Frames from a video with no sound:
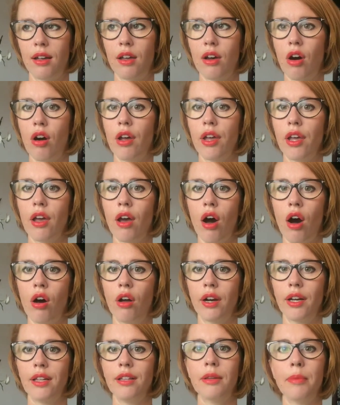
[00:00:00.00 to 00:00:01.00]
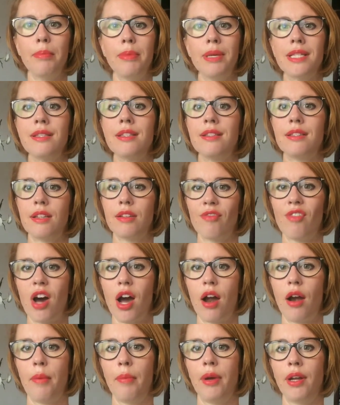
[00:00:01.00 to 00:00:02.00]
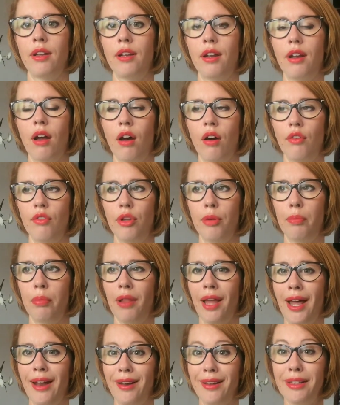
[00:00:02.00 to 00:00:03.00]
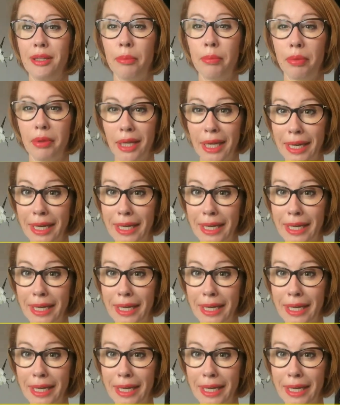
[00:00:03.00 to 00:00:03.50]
going on in the business environment of the planet